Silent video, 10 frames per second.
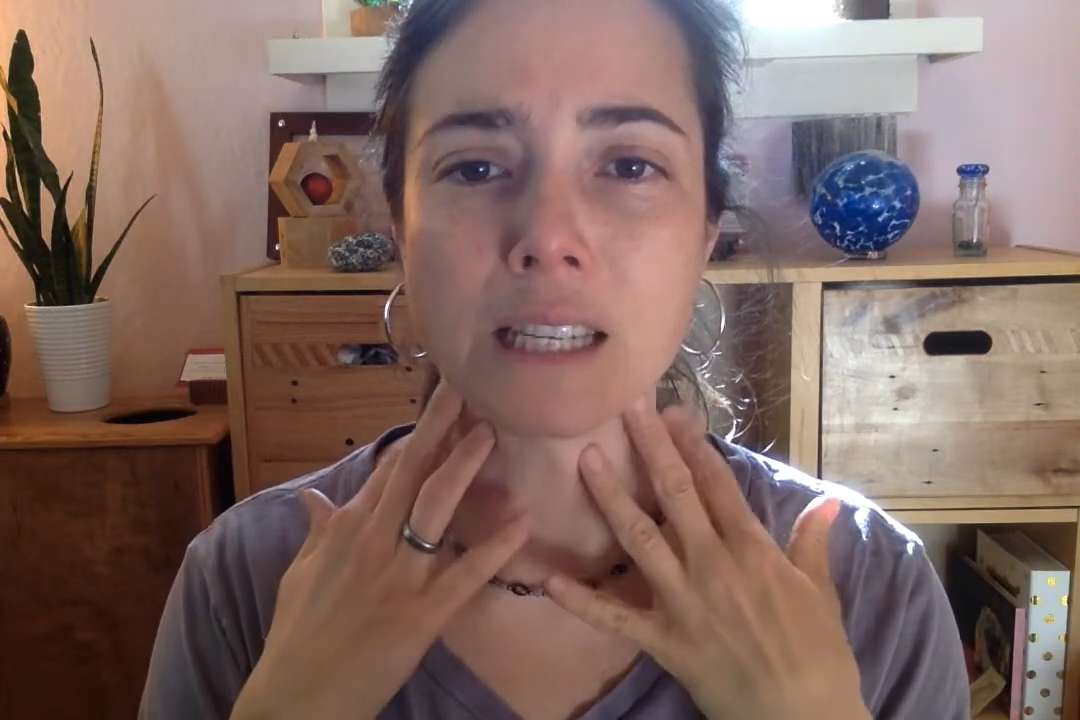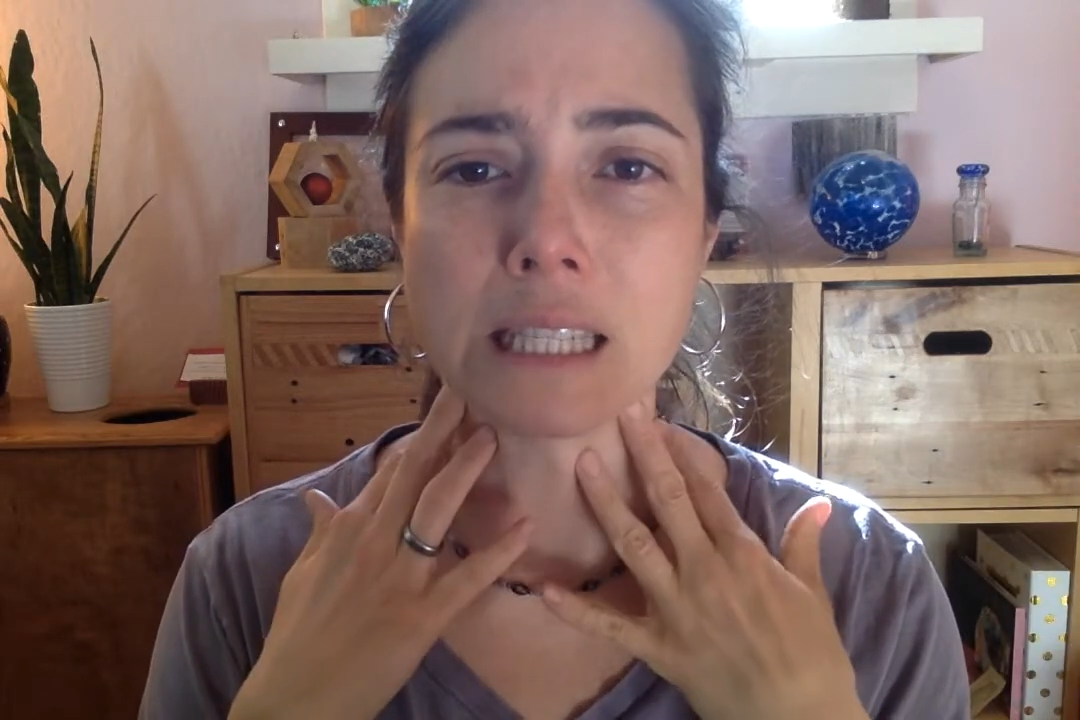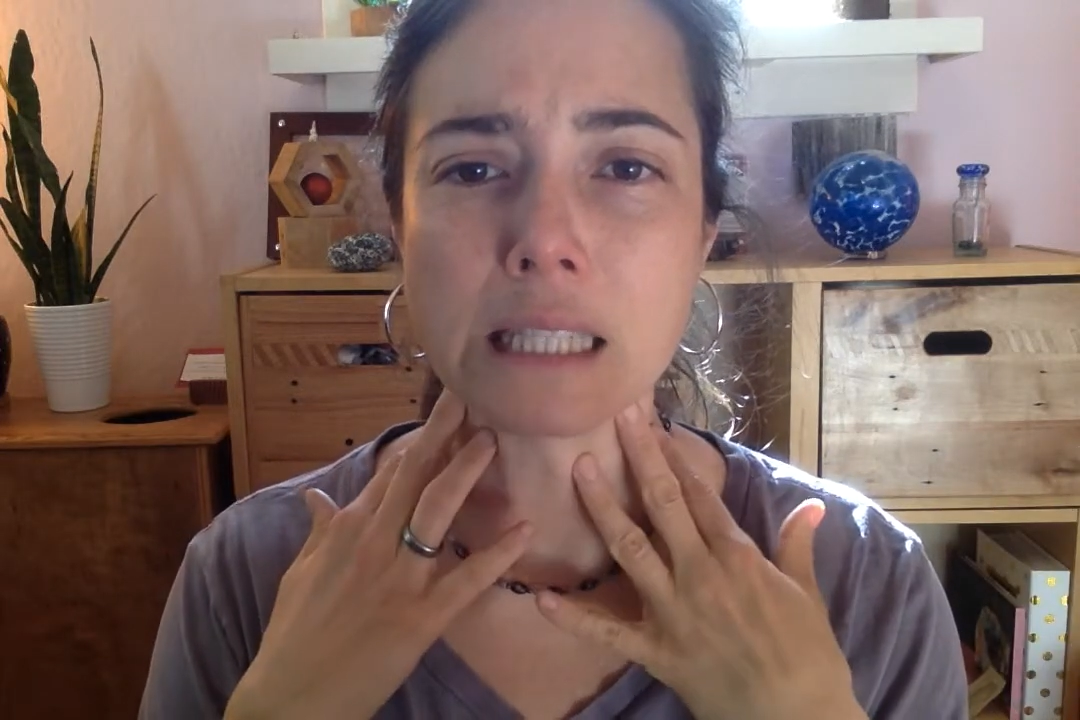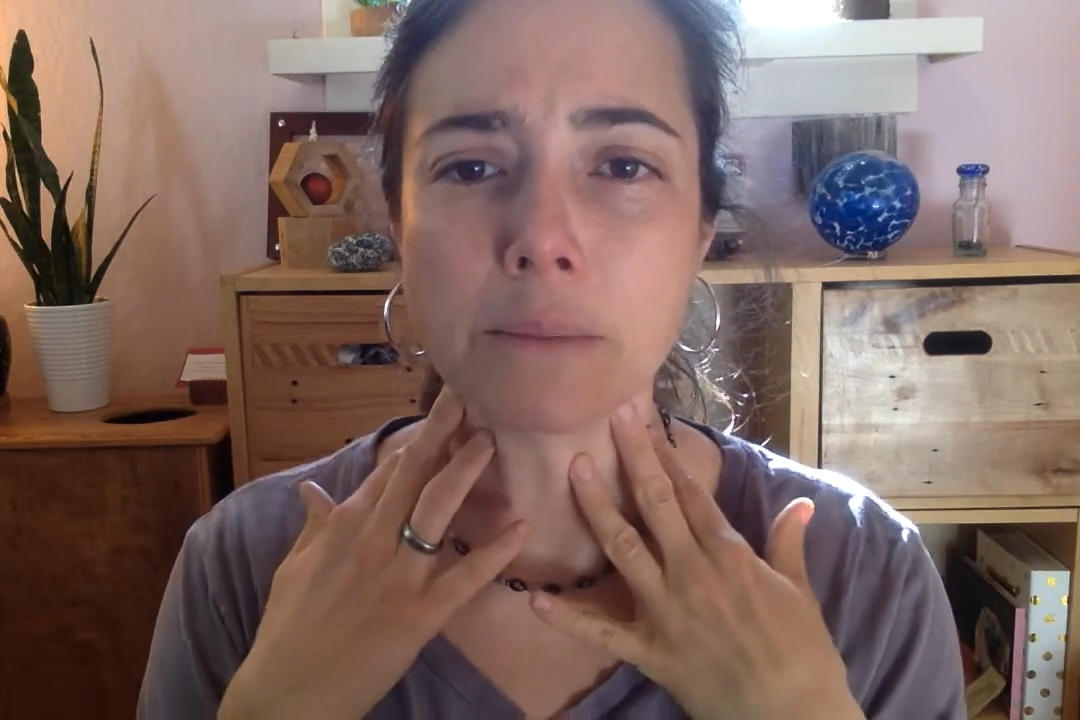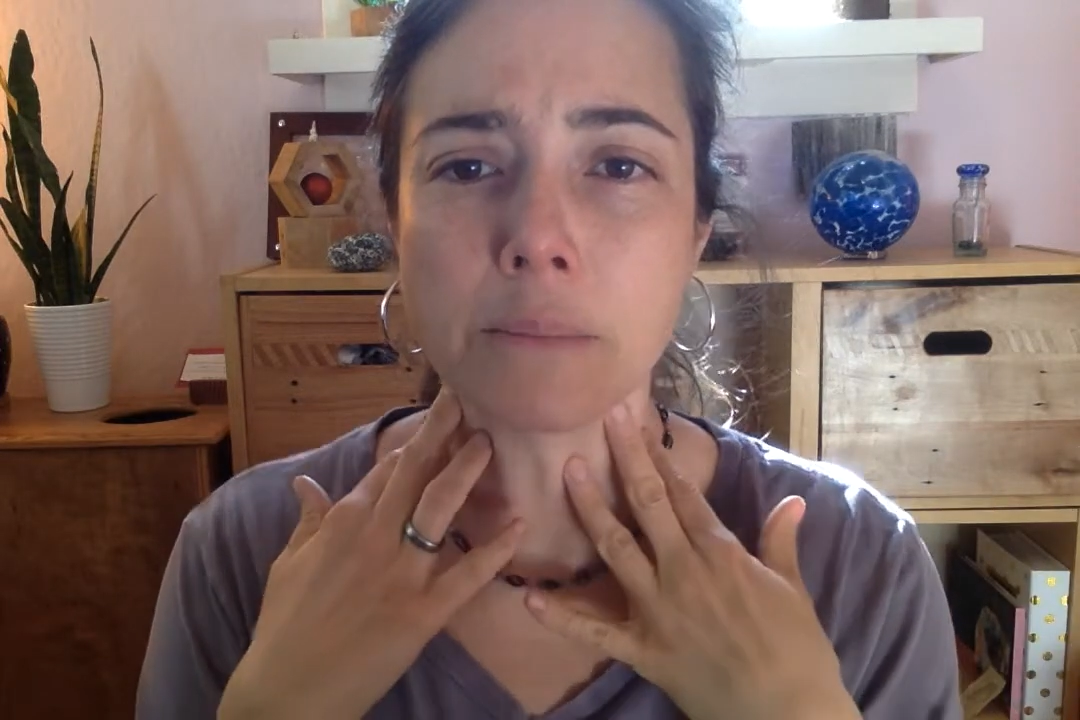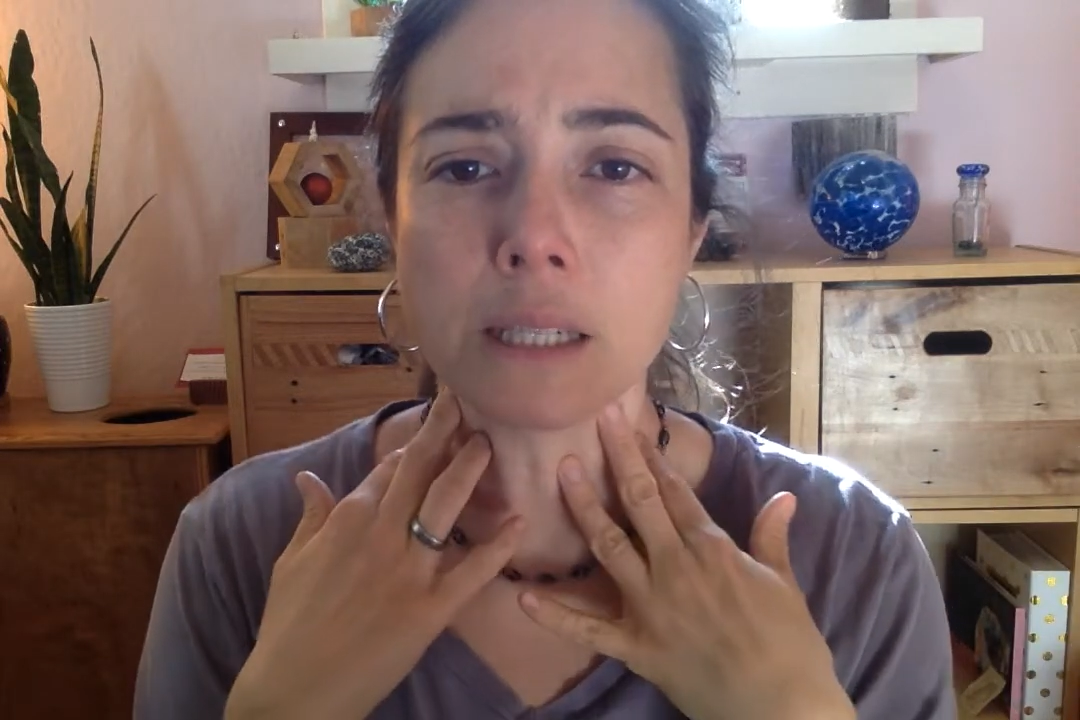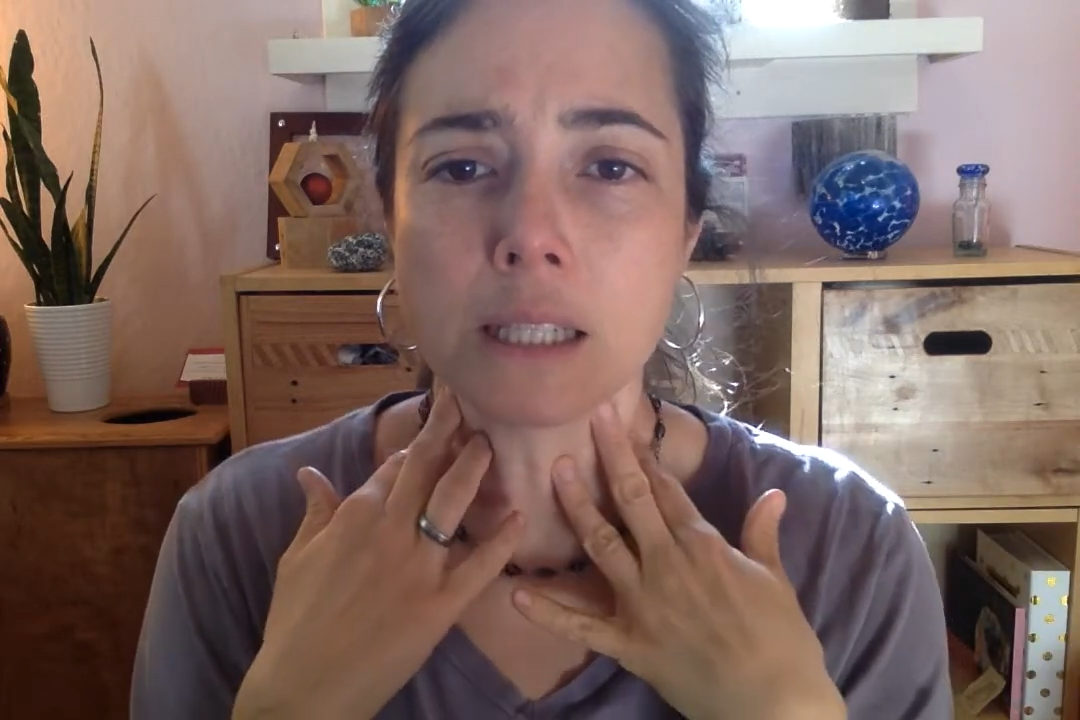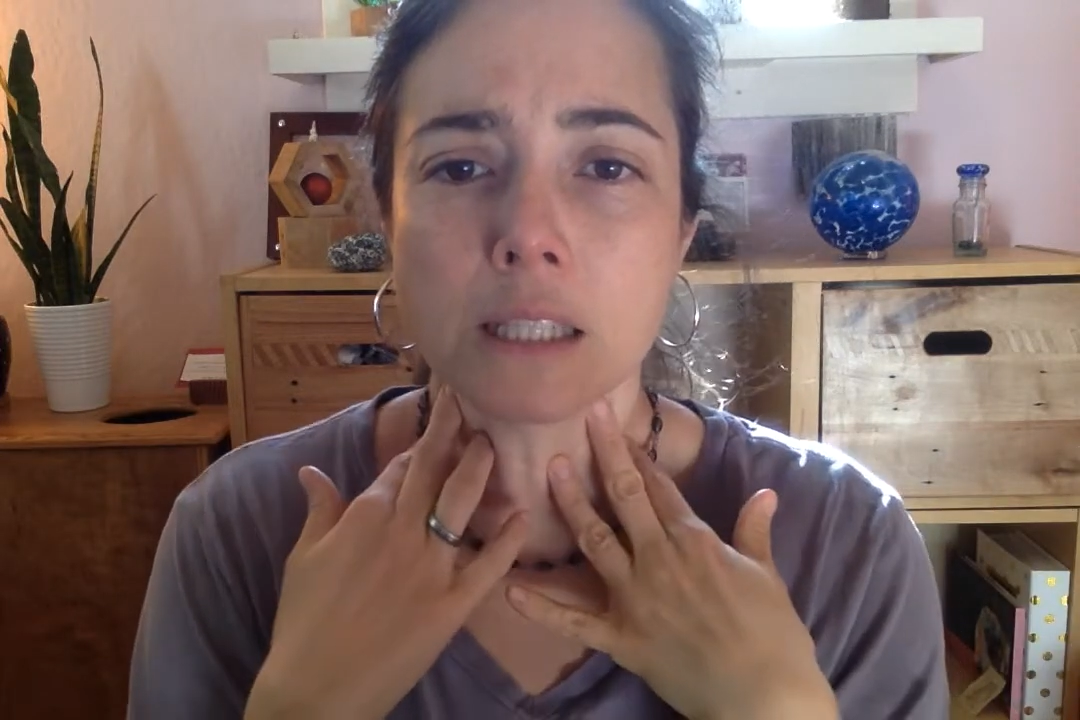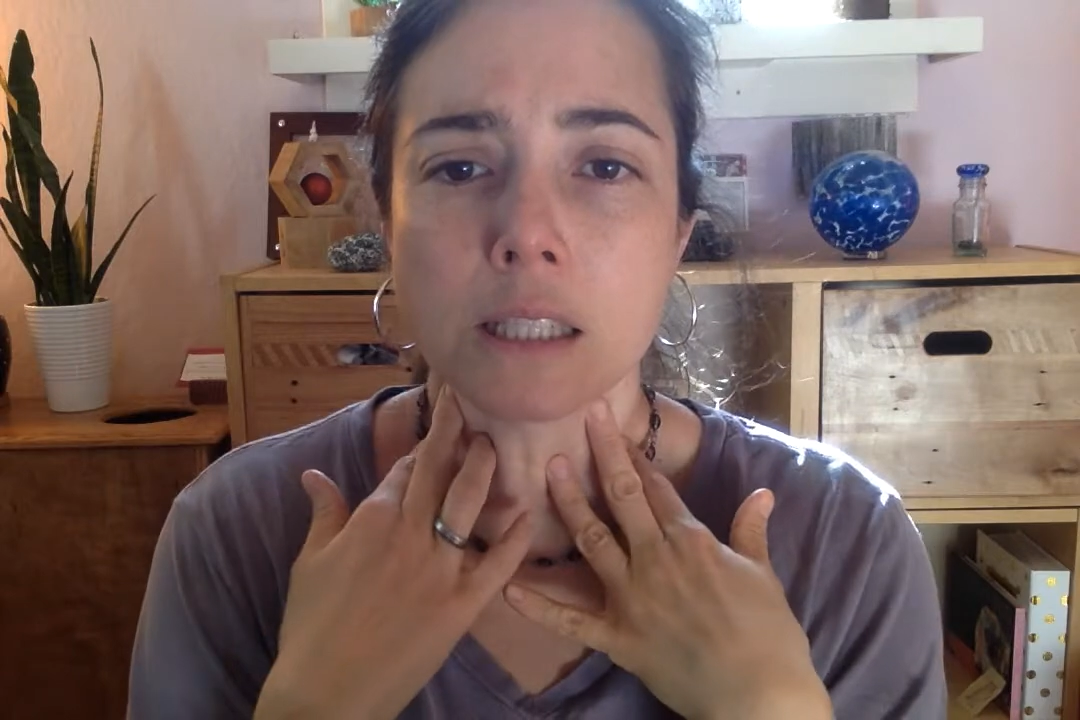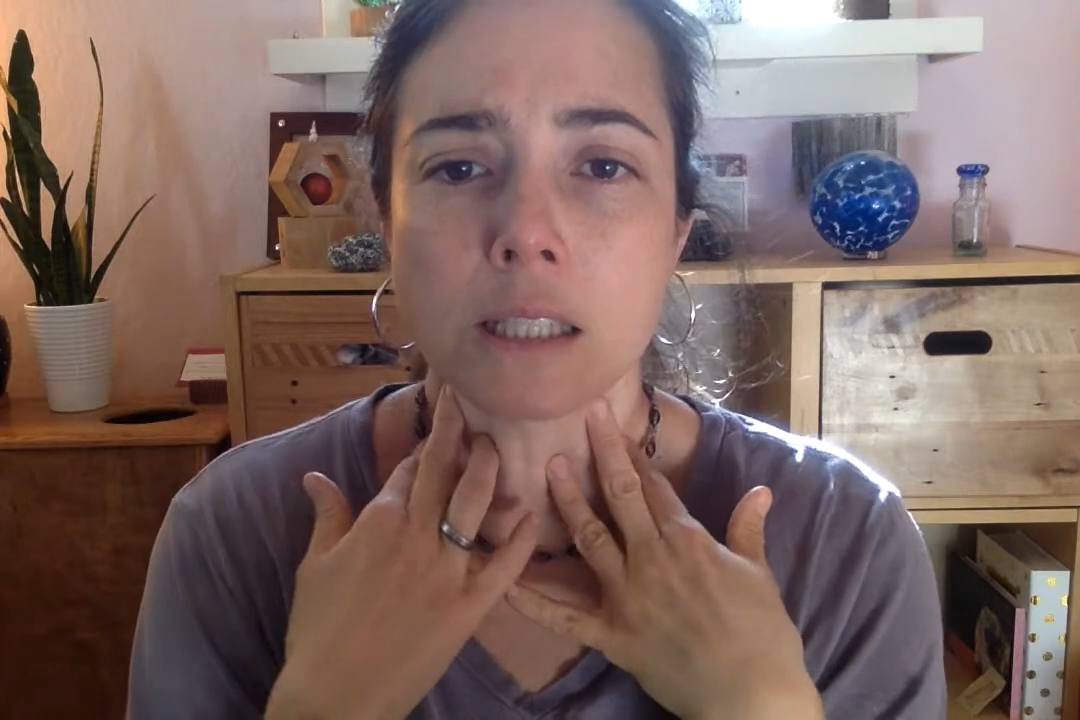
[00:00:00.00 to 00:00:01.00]
like
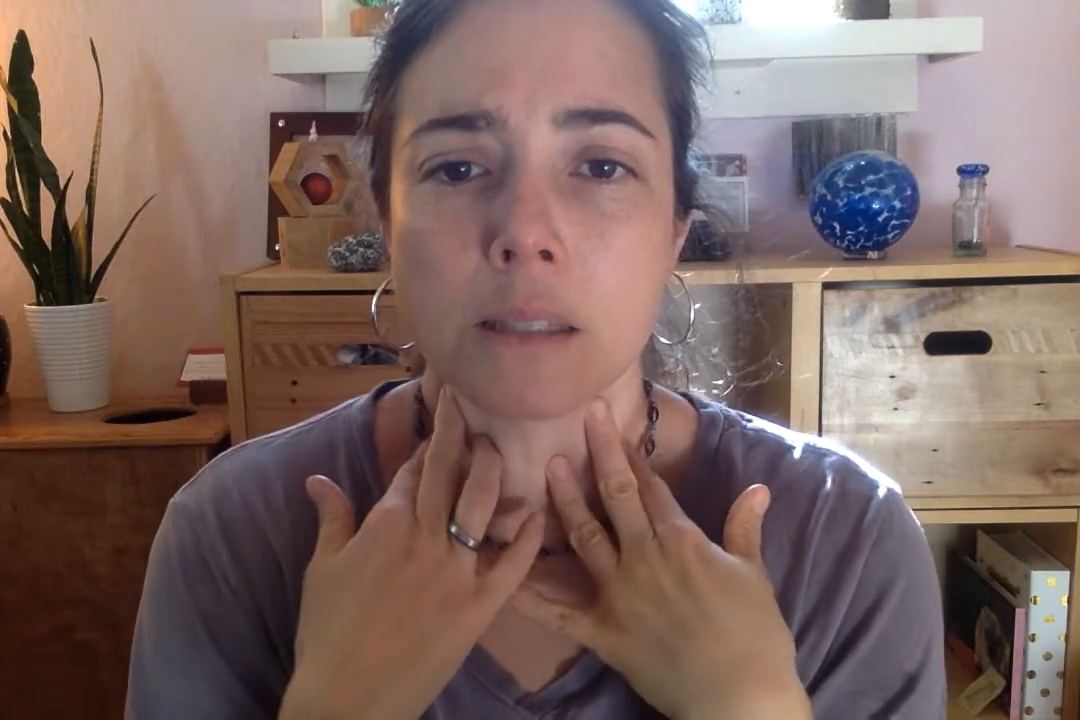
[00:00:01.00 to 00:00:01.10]
diminished and